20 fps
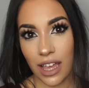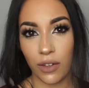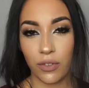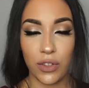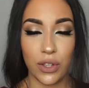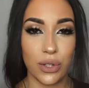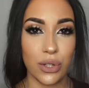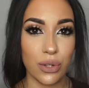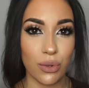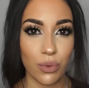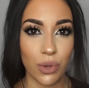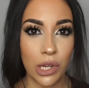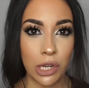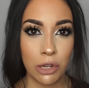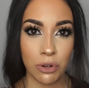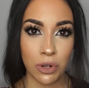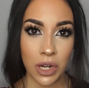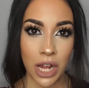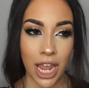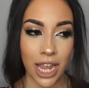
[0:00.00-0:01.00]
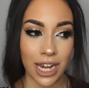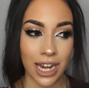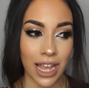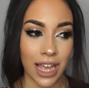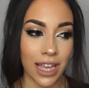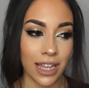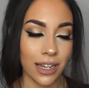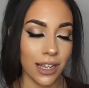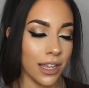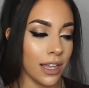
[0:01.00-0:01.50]
If you do recreate
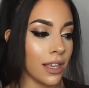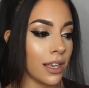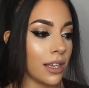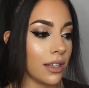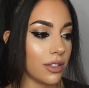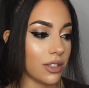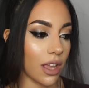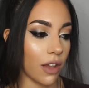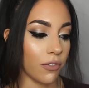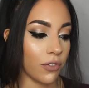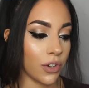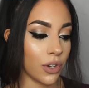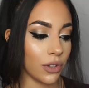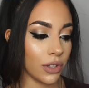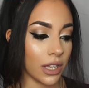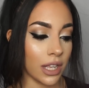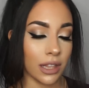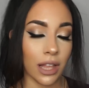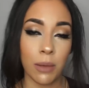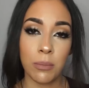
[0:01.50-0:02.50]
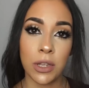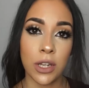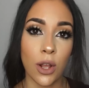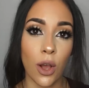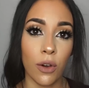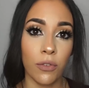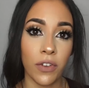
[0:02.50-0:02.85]
it, definitely let me know